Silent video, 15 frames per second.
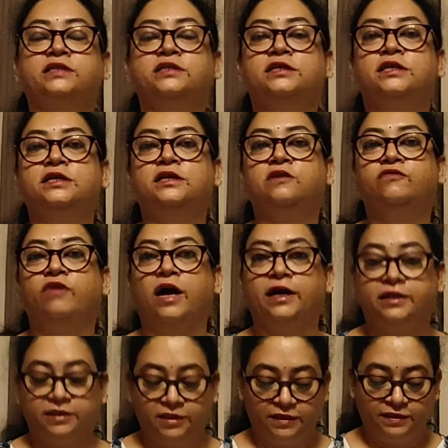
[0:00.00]
of external
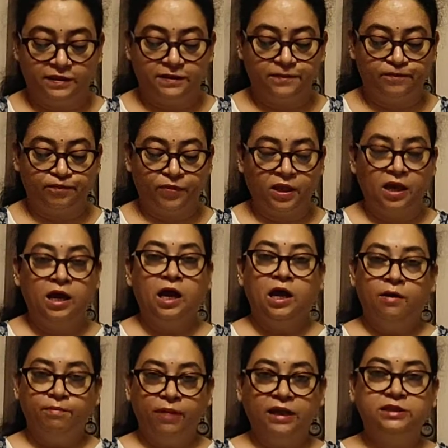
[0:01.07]
factors.
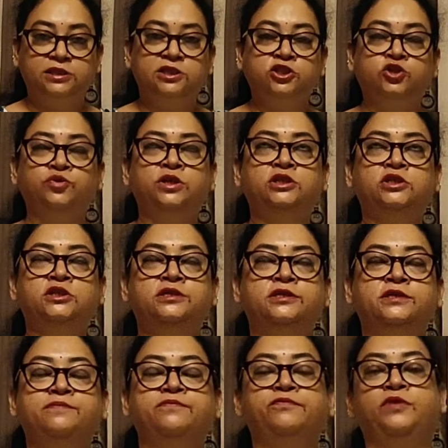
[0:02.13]
But
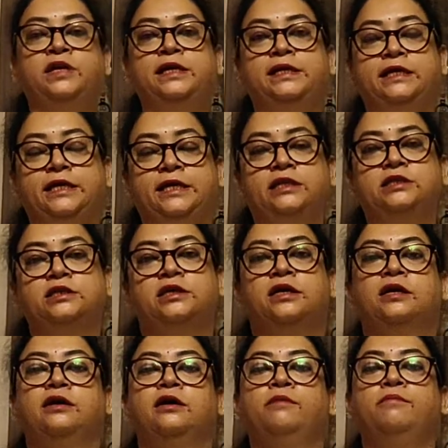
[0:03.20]
situationism will
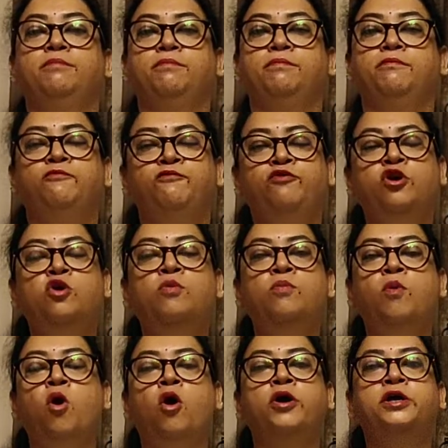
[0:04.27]
need
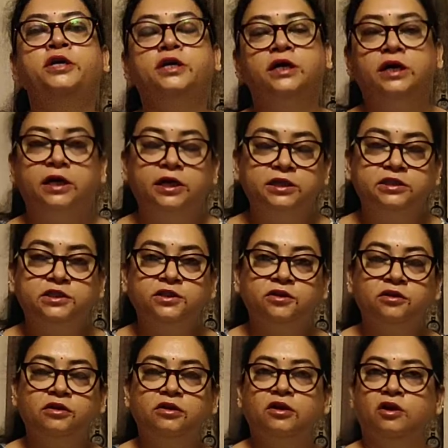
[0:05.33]
few more
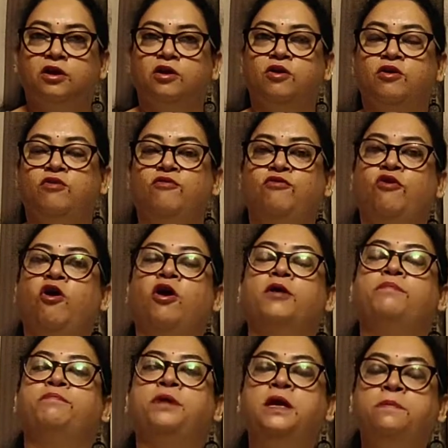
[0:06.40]
years
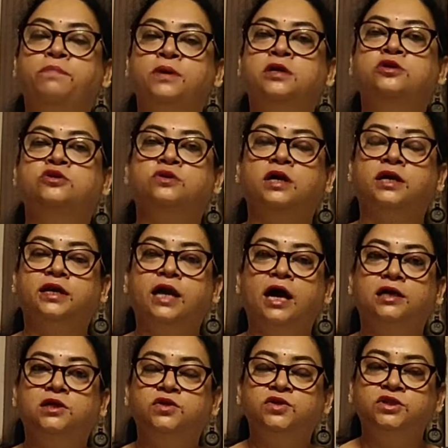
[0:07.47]
for people to
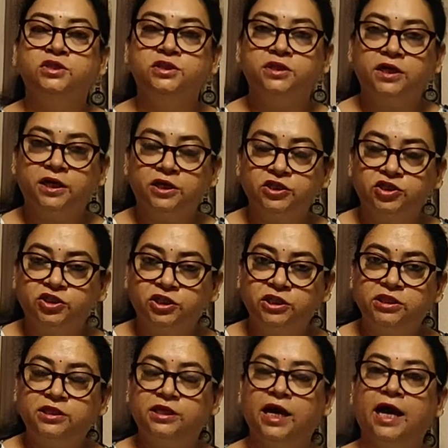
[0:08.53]
conduct
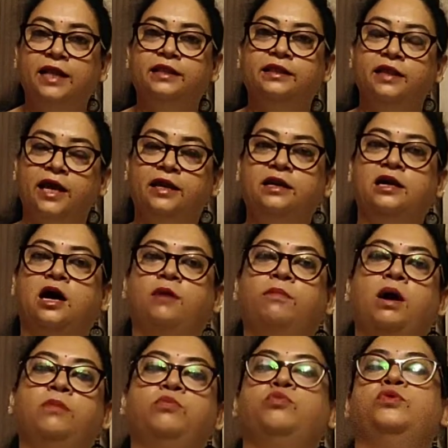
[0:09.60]
researches and
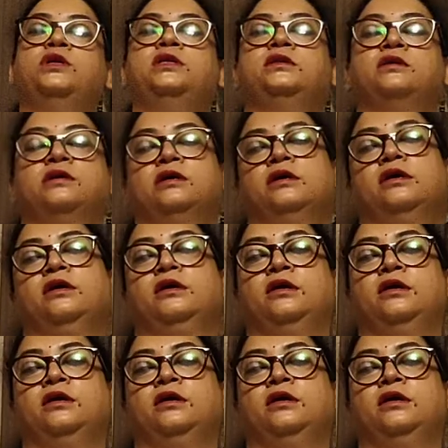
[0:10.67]
then come up with